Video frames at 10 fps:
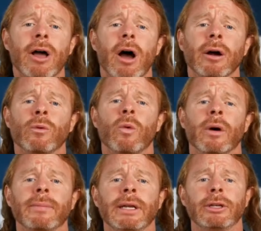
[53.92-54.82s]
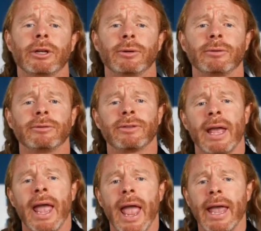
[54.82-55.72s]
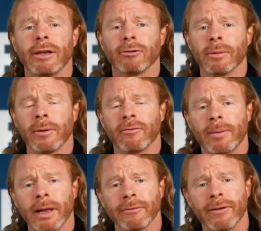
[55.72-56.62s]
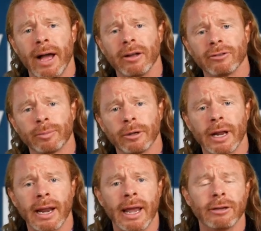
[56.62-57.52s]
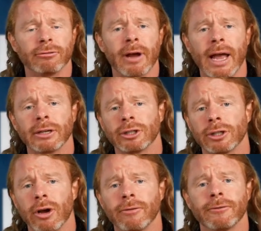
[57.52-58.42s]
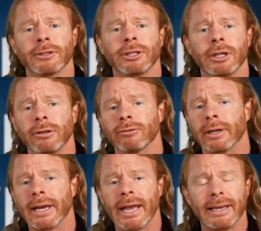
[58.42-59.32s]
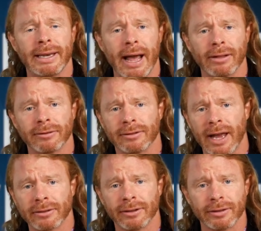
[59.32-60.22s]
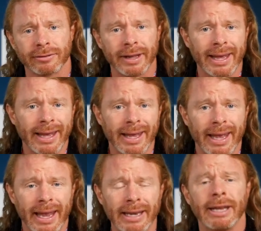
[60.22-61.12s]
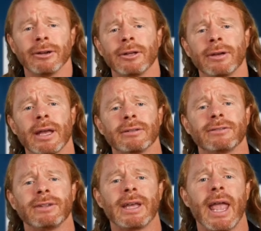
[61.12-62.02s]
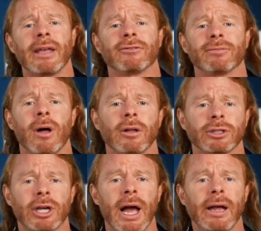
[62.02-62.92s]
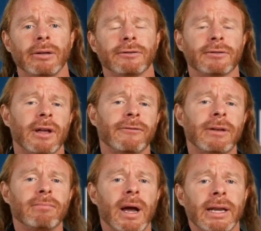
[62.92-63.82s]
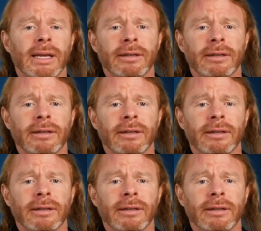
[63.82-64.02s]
heartwarming news, a group of pedophiles put on a drag show for children in Dallas, Texas. And here you can see a small child stuffing money